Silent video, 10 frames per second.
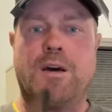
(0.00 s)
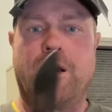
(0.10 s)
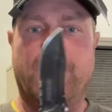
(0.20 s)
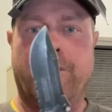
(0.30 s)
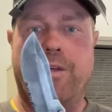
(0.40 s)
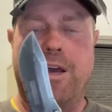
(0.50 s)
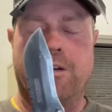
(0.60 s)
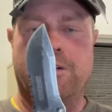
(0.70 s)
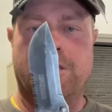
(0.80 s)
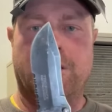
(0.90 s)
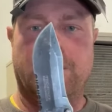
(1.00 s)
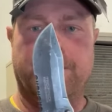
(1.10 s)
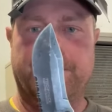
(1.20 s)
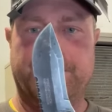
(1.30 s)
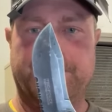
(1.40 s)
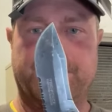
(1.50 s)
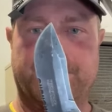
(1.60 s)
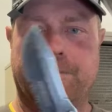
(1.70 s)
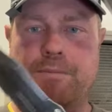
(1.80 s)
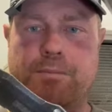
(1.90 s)
But other than that,
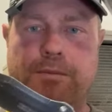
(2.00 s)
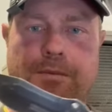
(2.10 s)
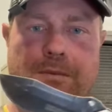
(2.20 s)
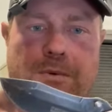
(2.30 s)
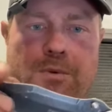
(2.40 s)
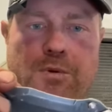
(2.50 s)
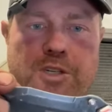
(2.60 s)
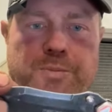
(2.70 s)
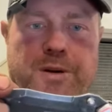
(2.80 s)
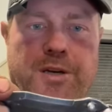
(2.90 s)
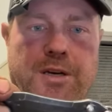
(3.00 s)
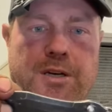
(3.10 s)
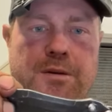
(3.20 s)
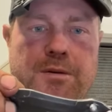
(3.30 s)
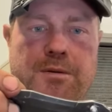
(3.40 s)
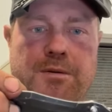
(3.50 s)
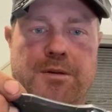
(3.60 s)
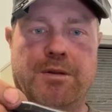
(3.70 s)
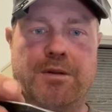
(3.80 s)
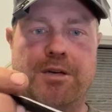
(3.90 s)
works pretty good.
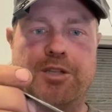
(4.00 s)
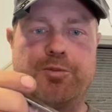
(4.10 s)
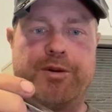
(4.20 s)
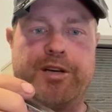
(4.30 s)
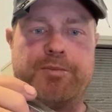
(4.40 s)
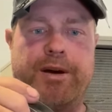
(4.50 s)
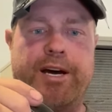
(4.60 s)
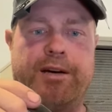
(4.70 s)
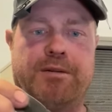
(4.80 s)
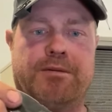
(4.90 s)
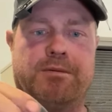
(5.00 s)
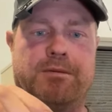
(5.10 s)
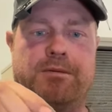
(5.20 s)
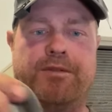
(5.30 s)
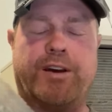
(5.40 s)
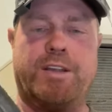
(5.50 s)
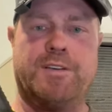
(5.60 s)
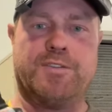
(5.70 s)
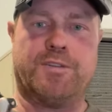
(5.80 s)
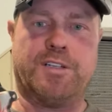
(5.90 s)
Springs back. I've had
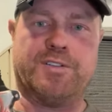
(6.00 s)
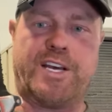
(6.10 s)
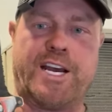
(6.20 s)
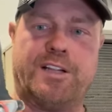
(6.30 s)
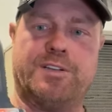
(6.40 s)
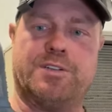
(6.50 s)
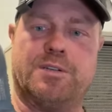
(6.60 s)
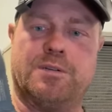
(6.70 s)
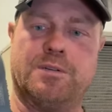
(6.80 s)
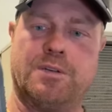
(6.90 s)
this full of silage and